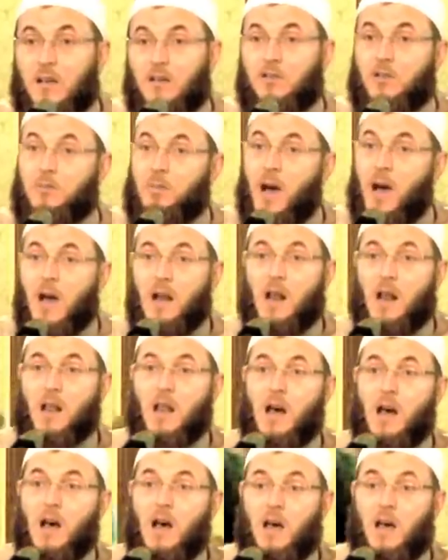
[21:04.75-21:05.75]

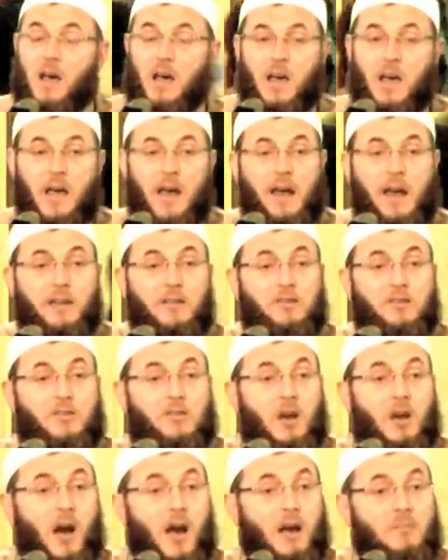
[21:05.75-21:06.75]
Subhanallah, it is so